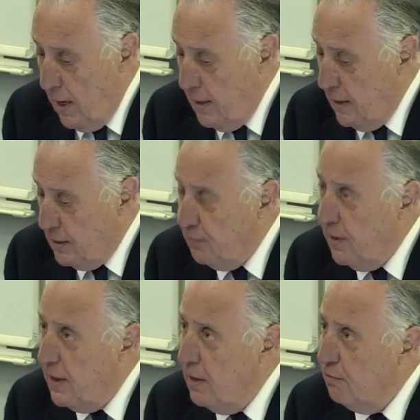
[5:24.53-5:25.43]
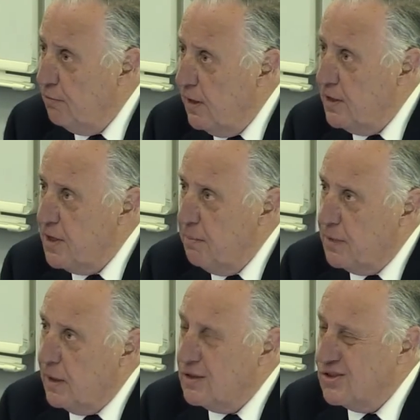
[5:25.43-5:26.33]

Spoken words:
And it's very, very tempting,